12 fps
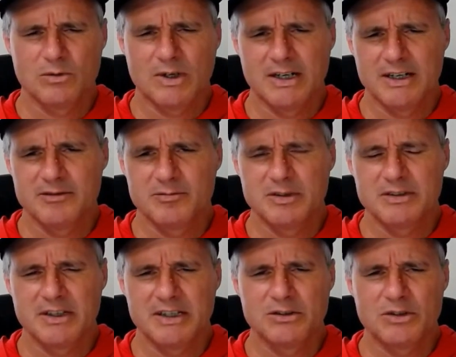wife,
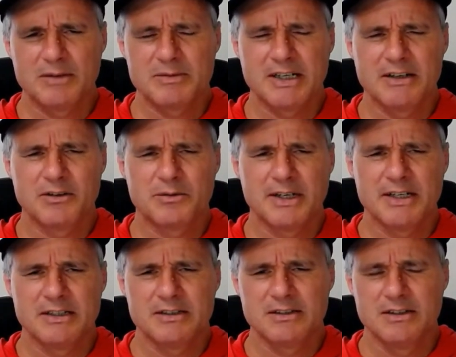but they dropped out of the
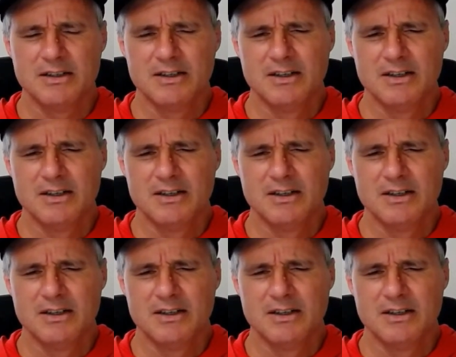race,